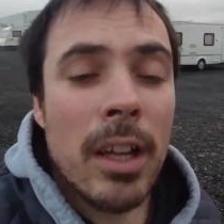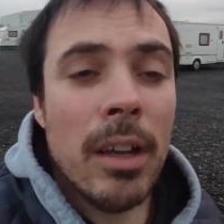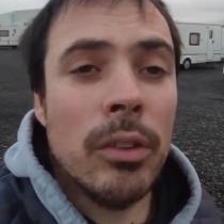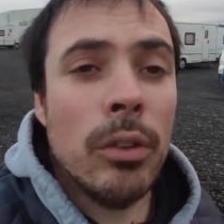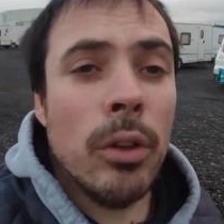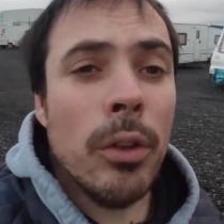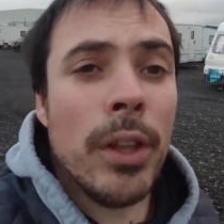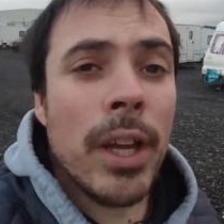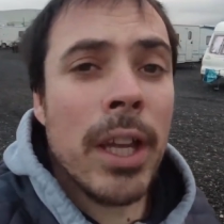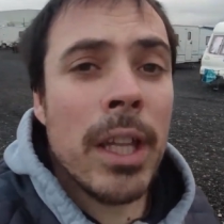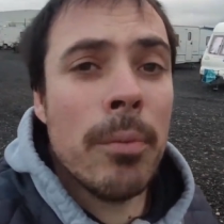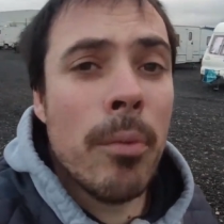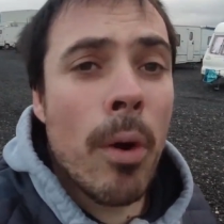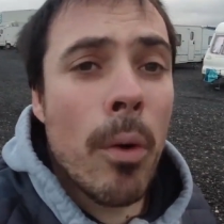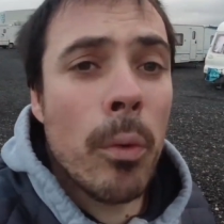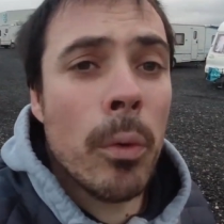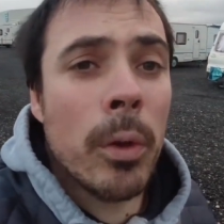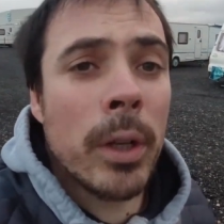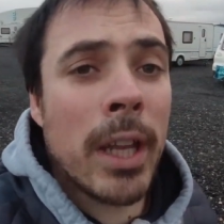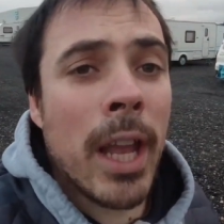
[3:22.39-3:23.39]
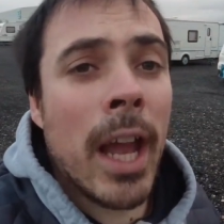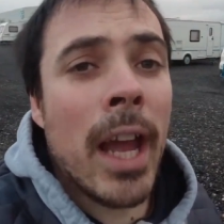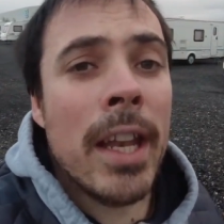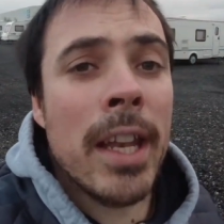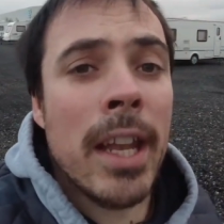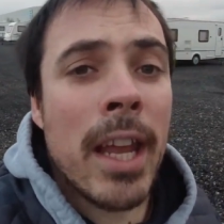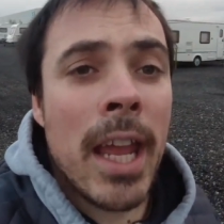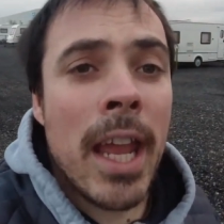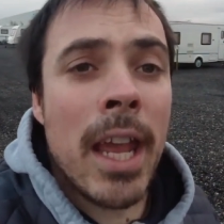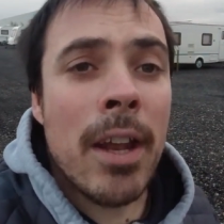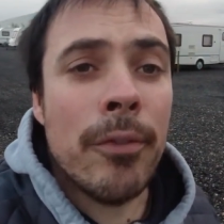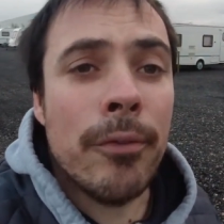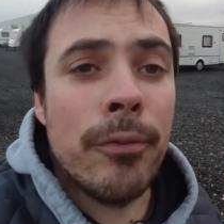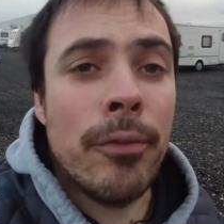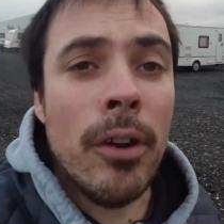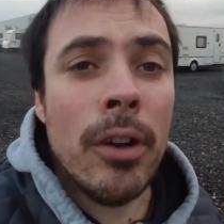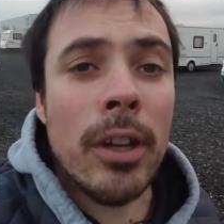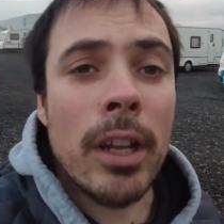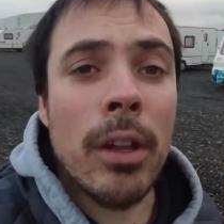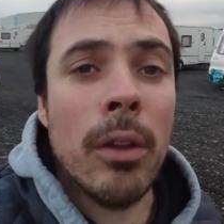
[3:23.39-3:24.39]
I don't think at the moment we'll get an eight
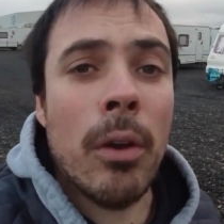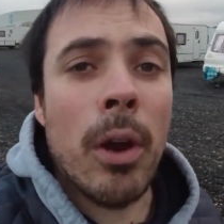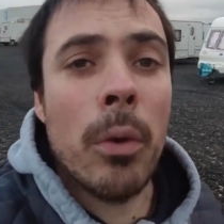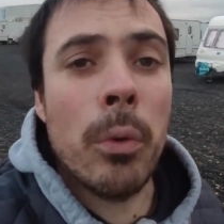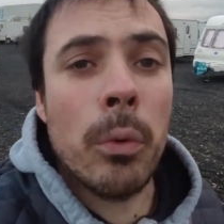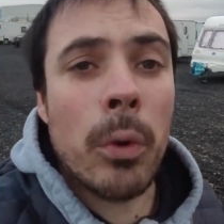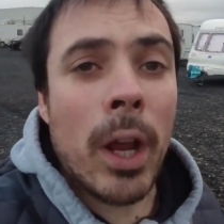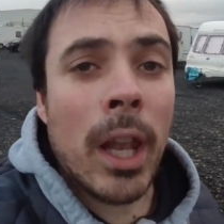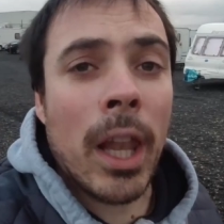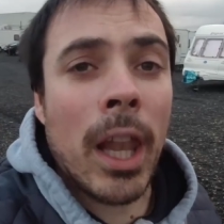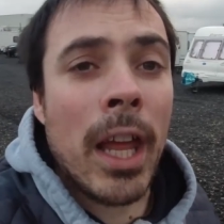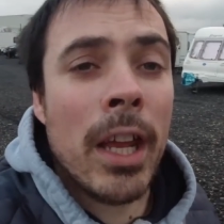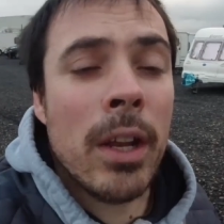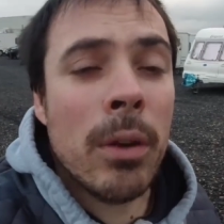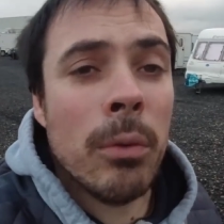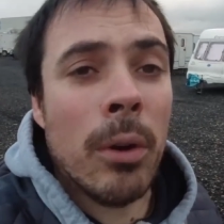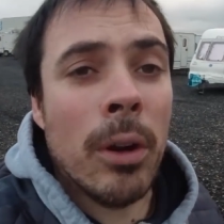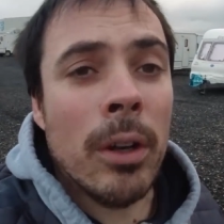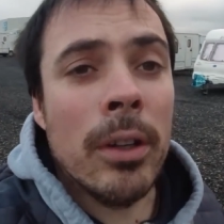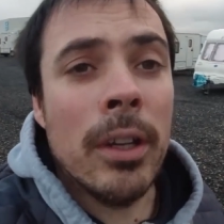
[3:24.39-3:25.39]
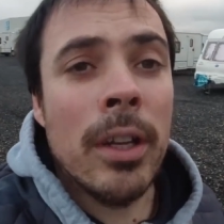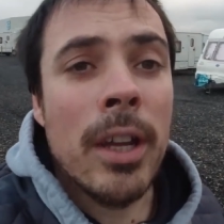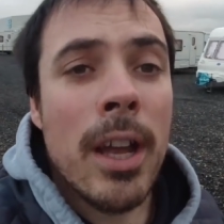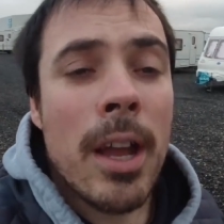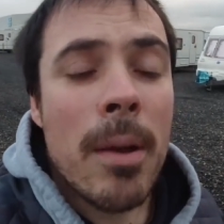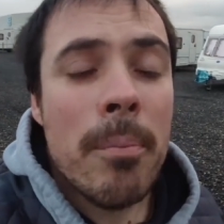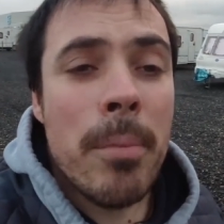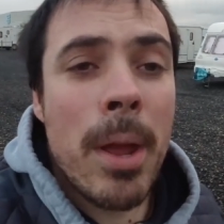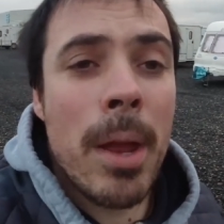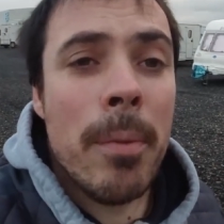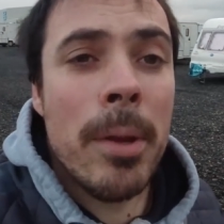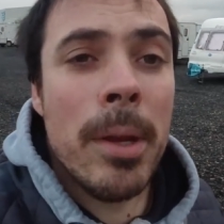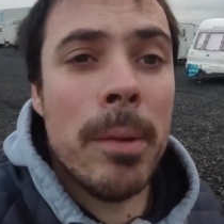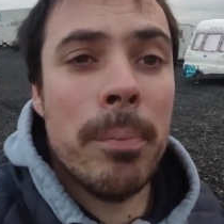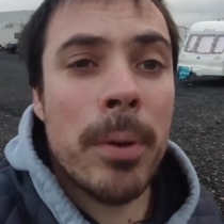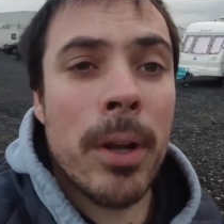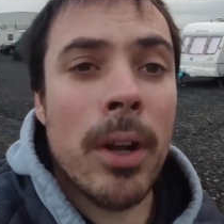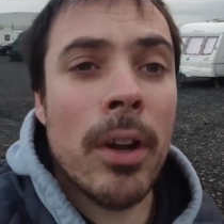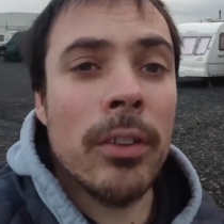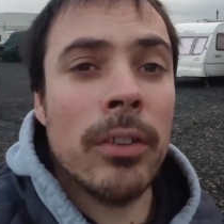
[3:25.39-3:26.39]
foot, although I would quite like one, maybe
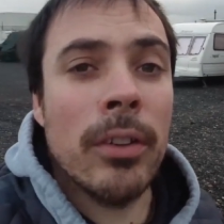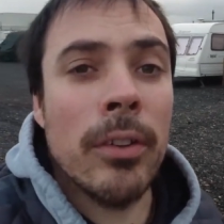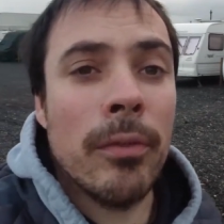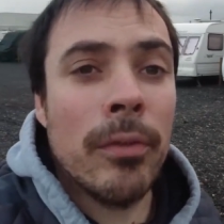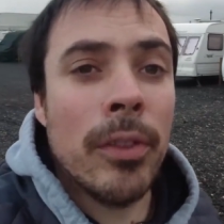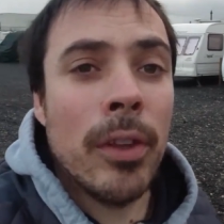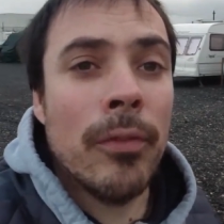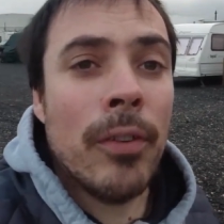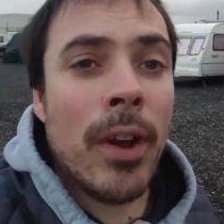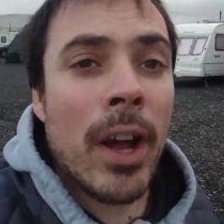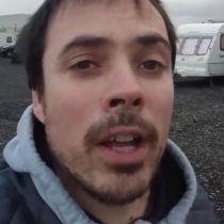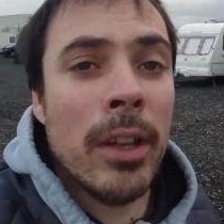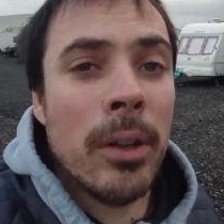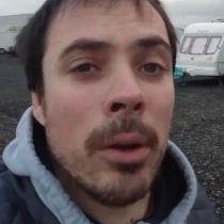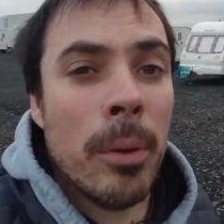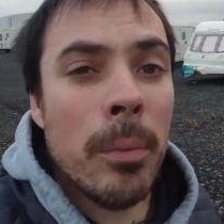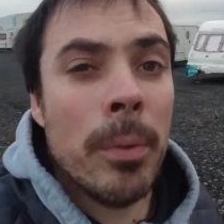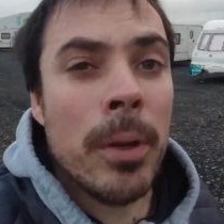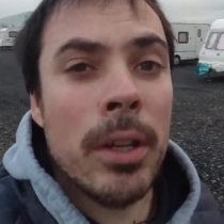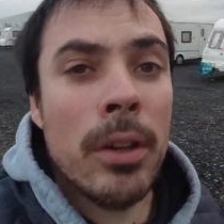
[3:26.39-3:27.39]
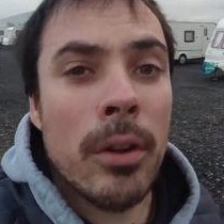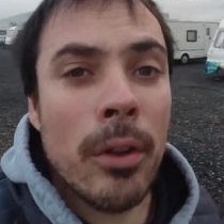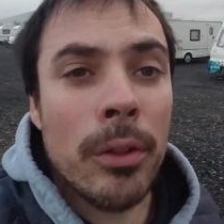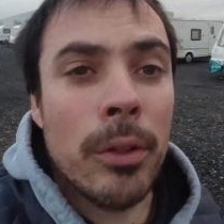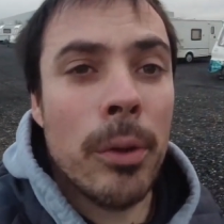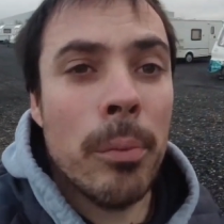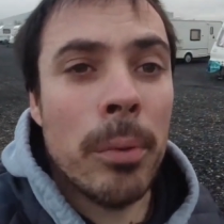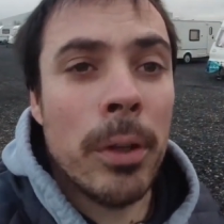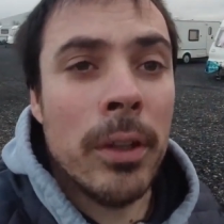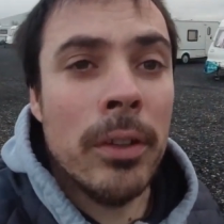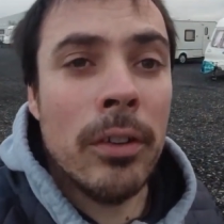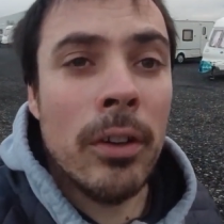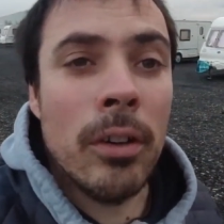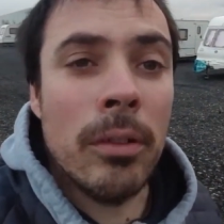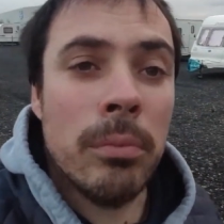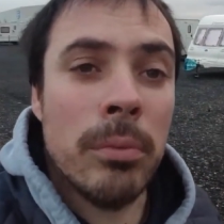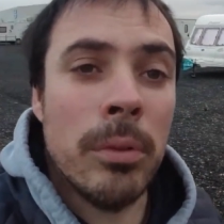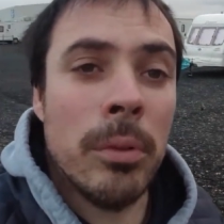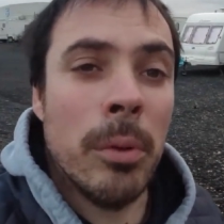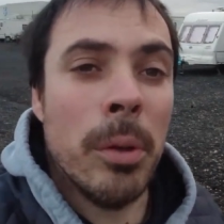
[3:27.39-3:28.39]
because of the fact it'll be in Northumberland,
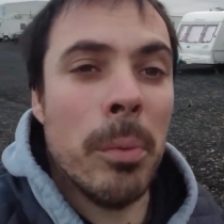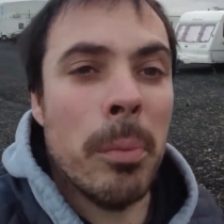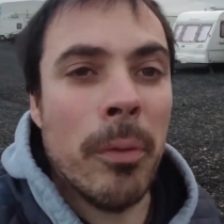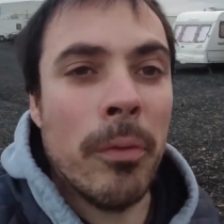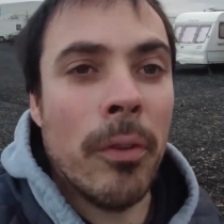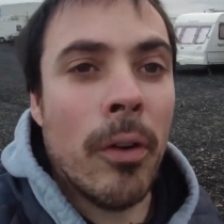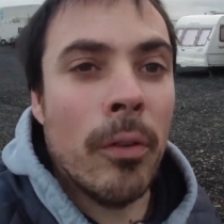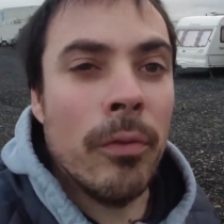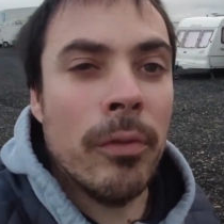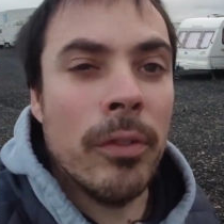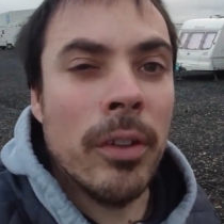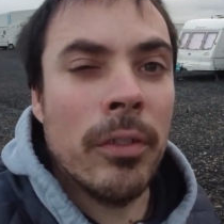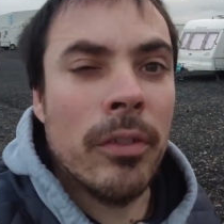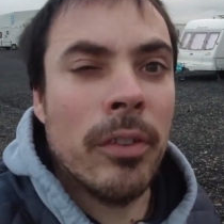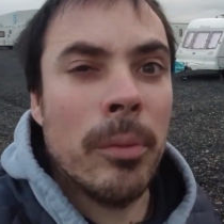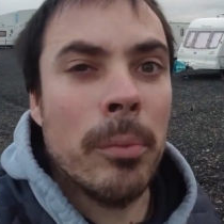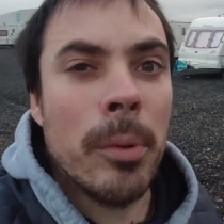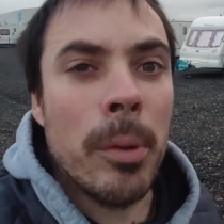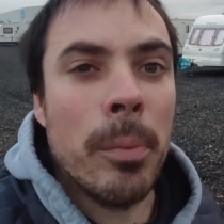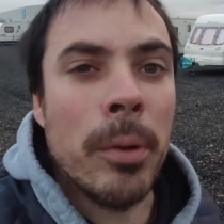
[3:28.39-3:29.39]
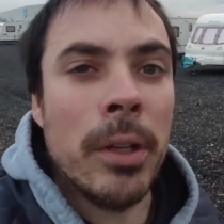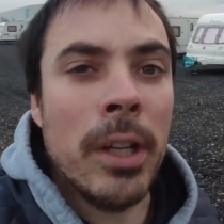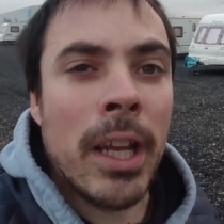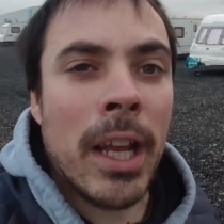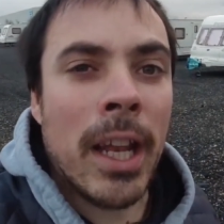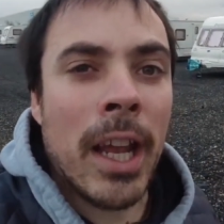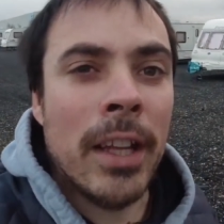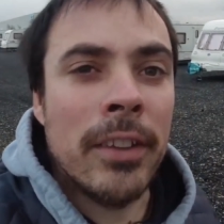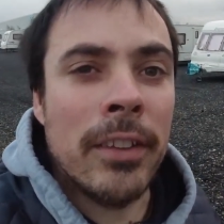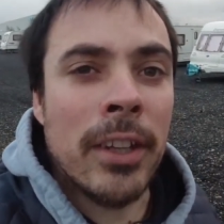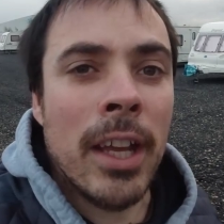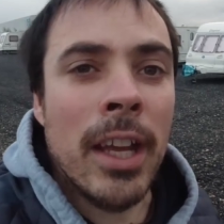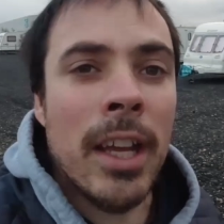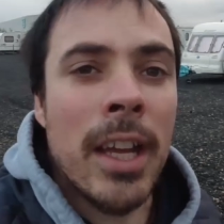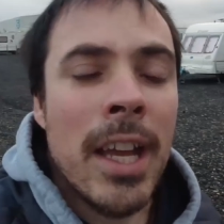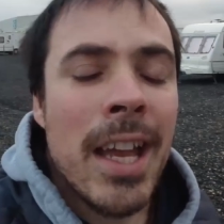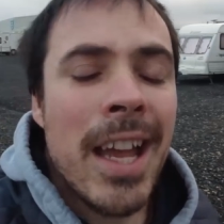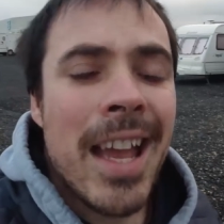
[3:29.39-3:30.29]
or well, before from Northumberland, but you get the idea.